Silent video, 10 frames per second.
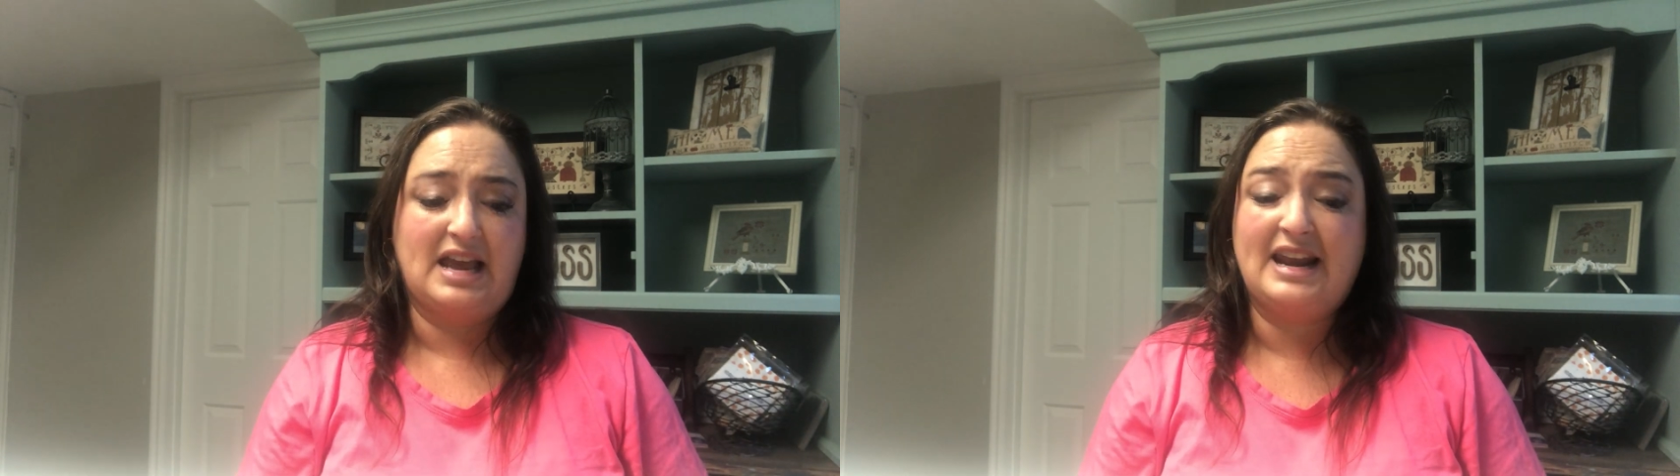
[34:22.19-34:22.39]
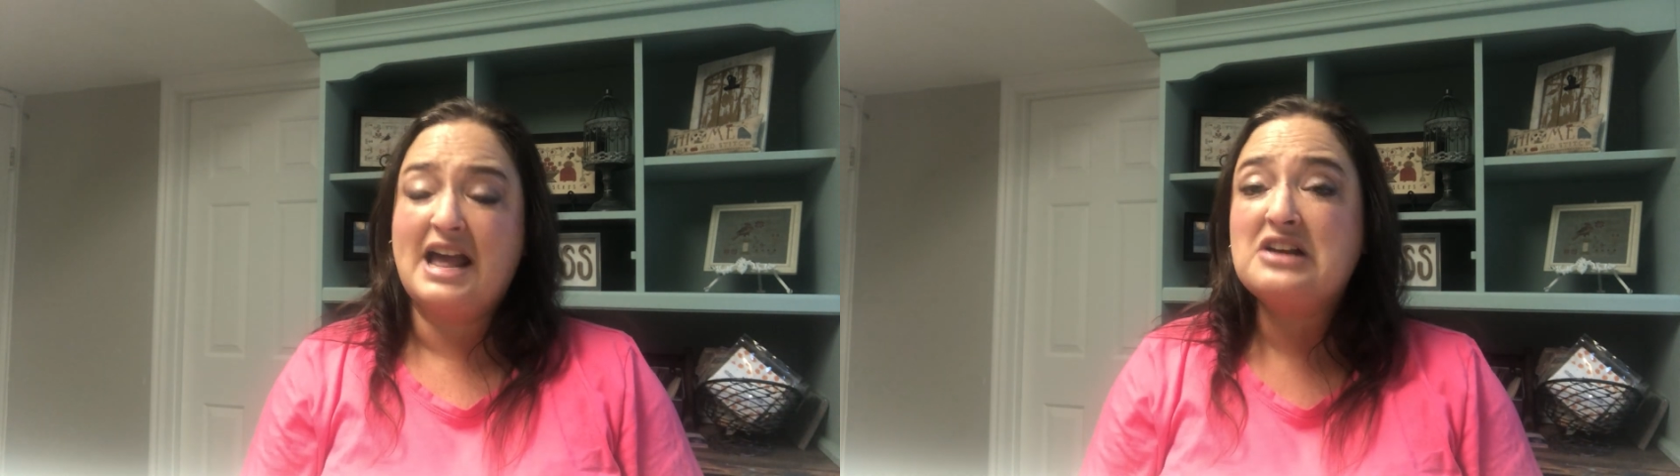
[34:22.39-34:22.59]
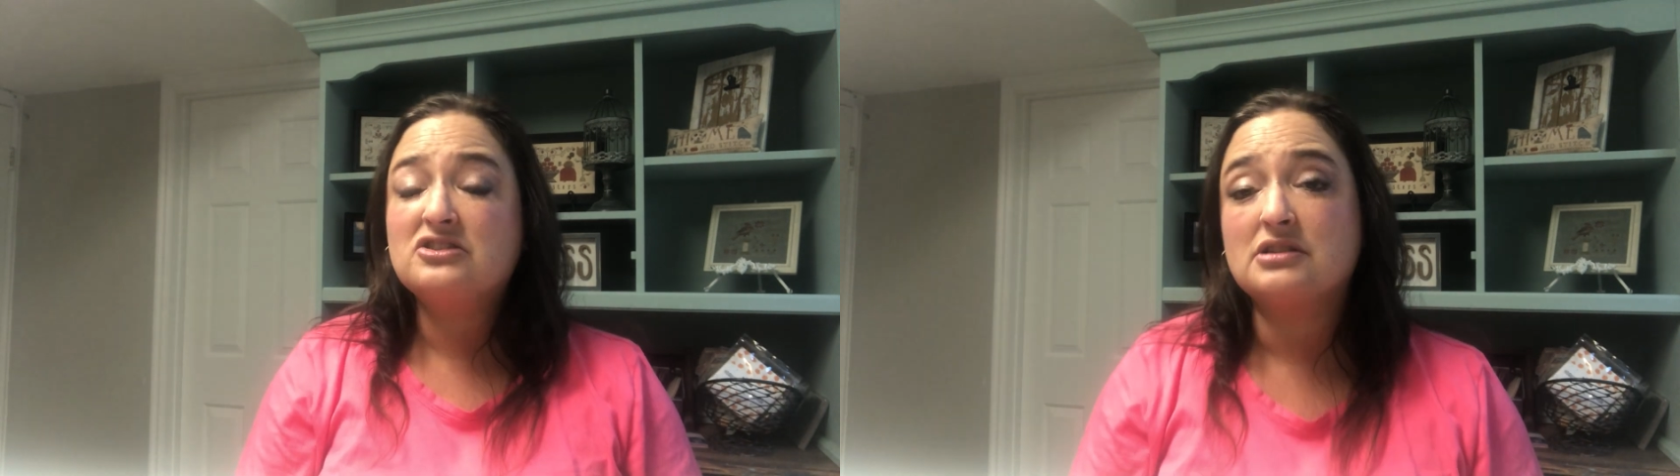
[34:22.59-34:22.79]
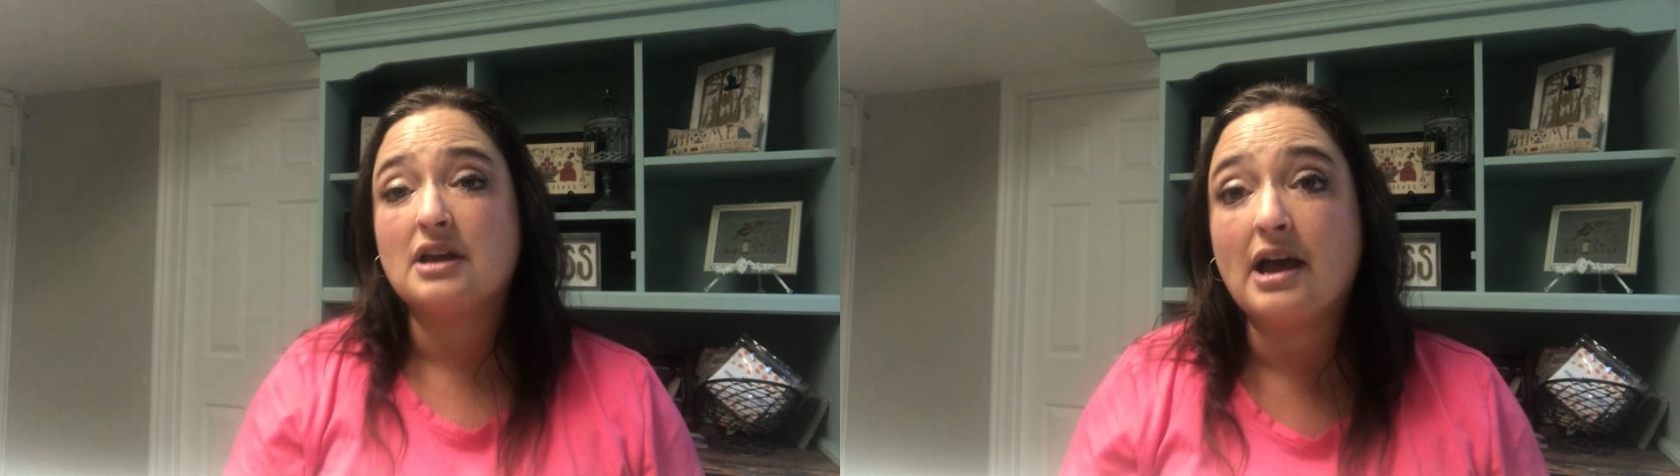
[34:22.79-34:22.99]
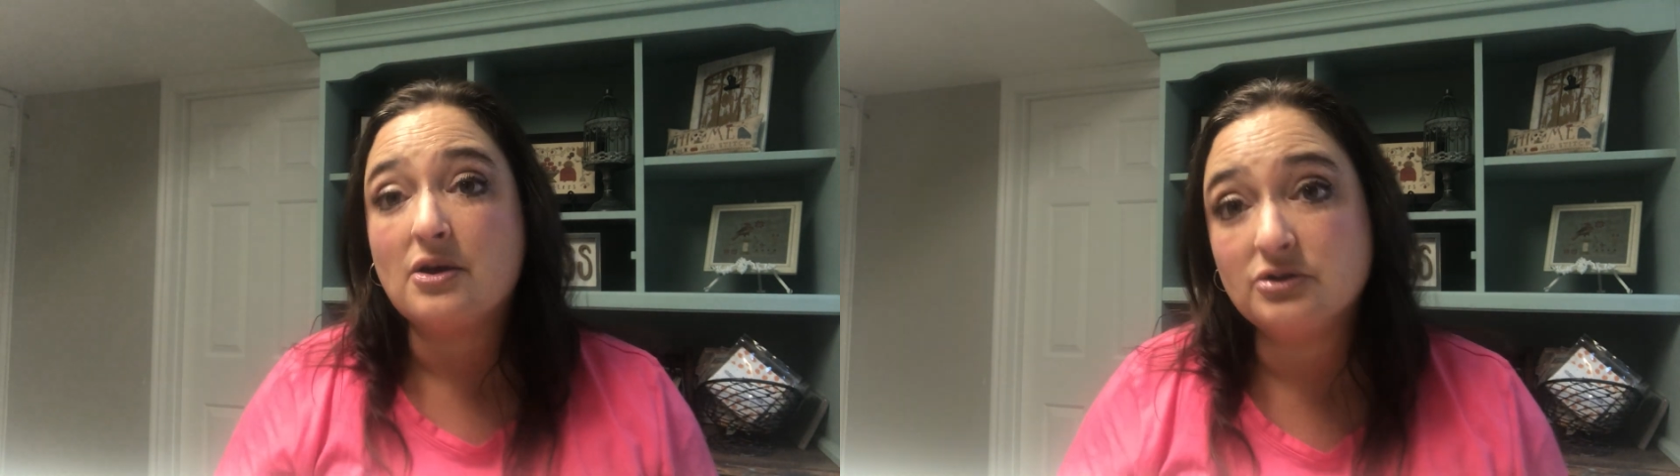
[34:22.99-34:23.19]
And
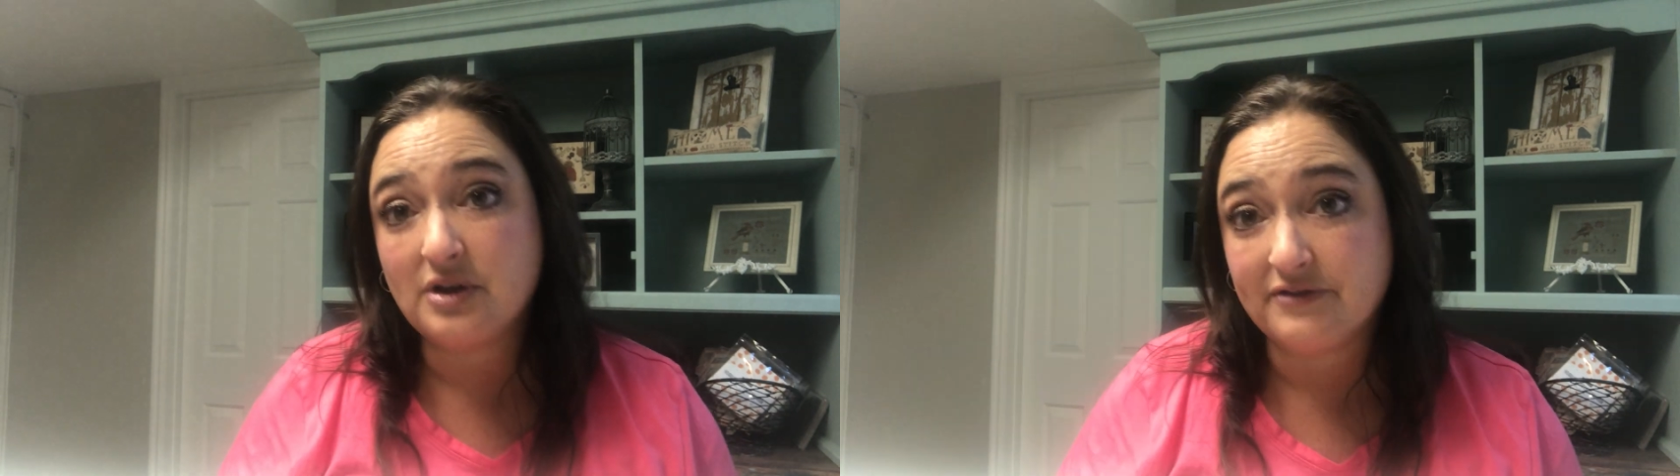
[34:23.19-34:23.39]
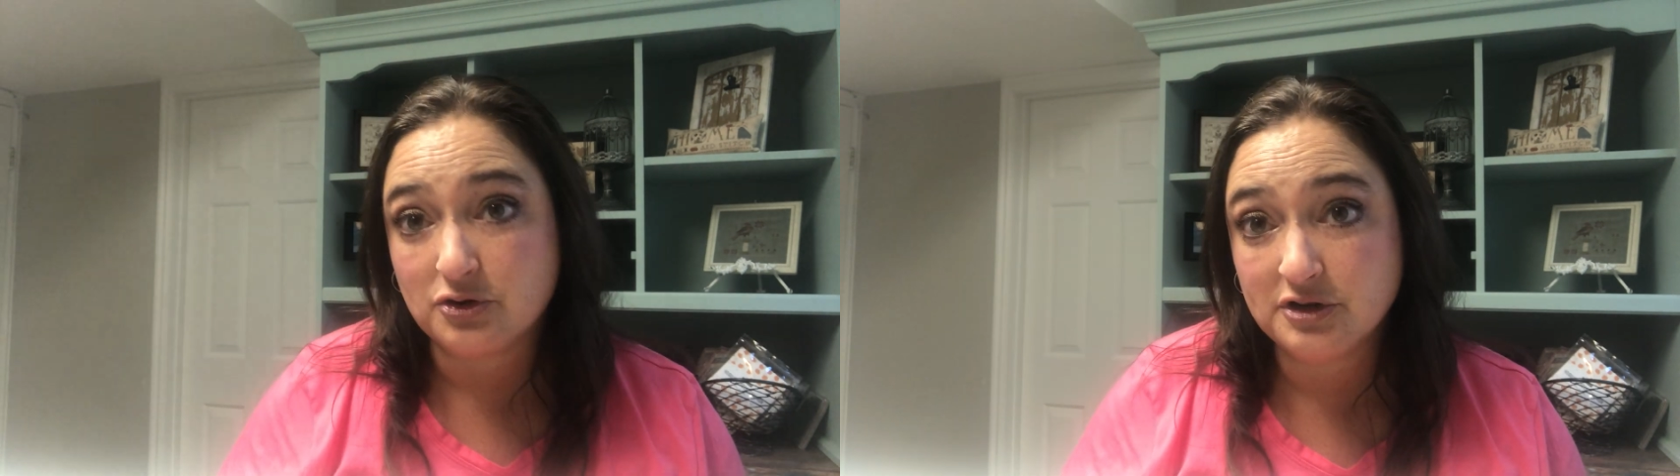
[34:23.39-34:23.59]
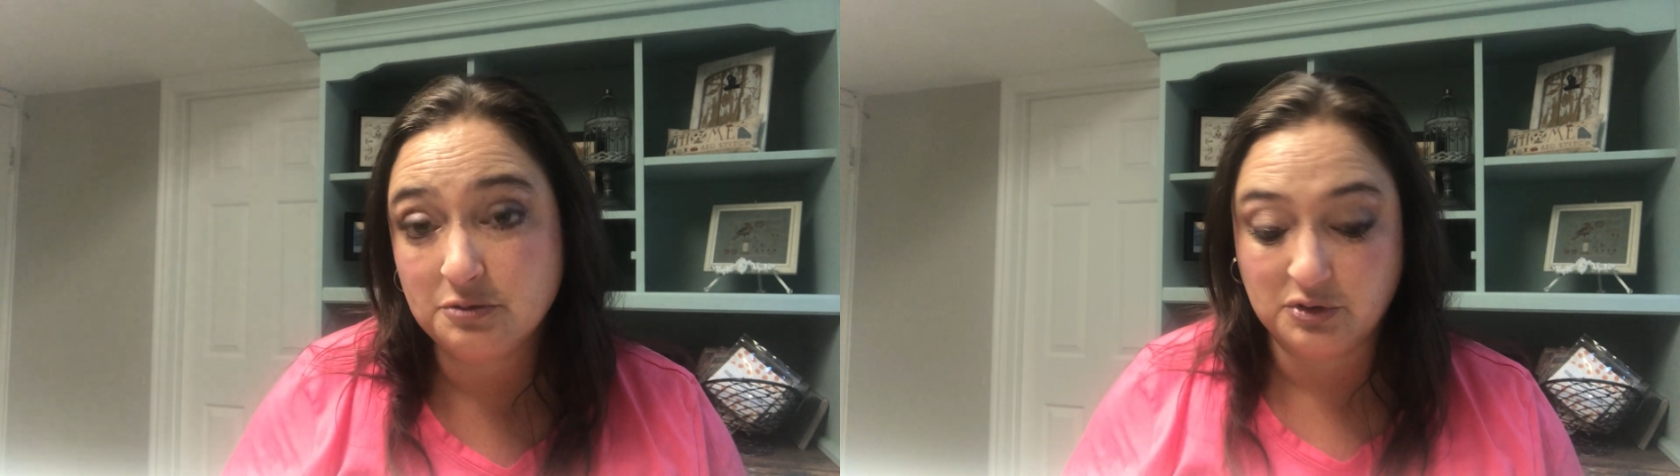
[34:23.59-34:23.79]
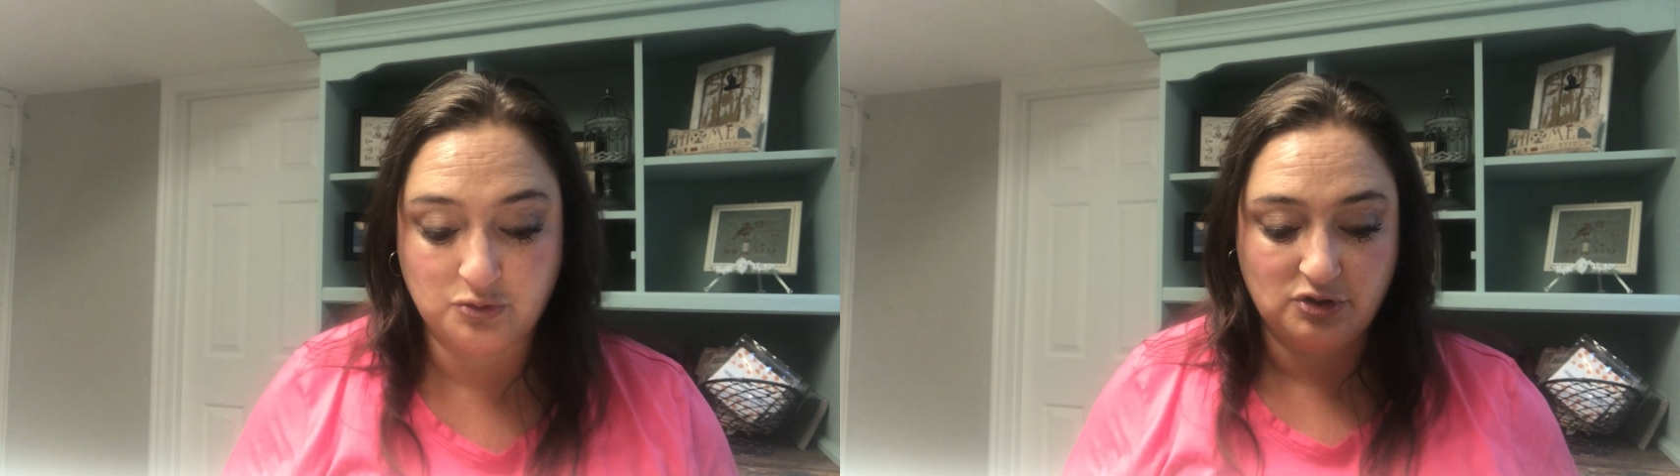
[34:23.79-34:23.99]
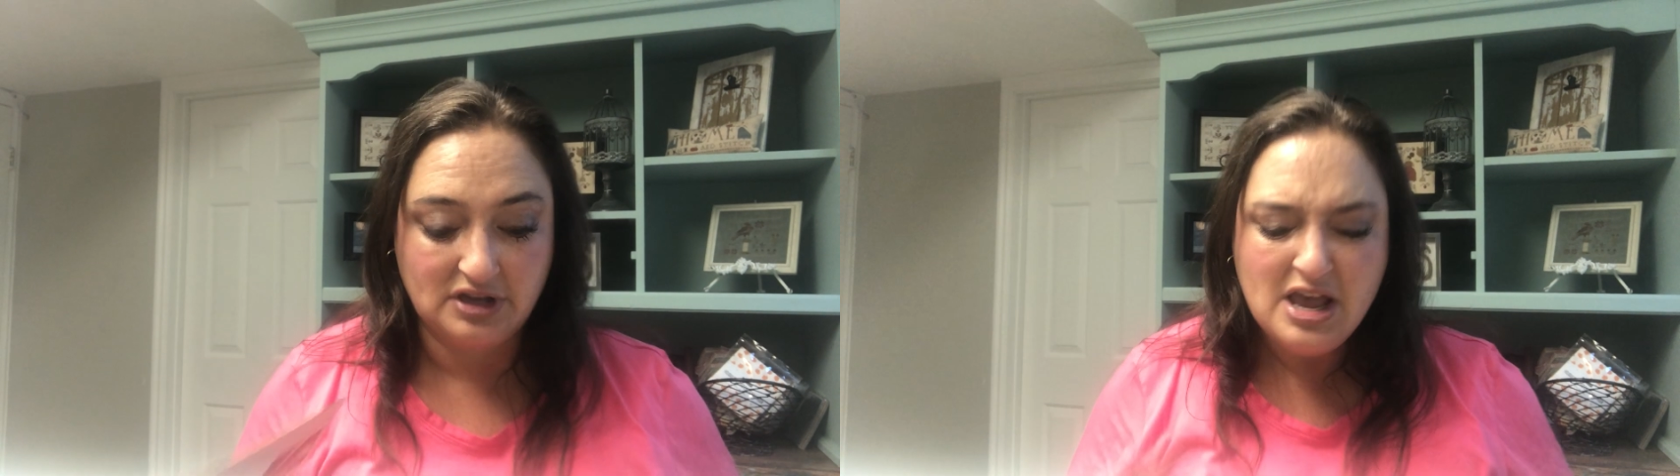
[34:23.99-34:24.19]
I also have the Christmas Rolls,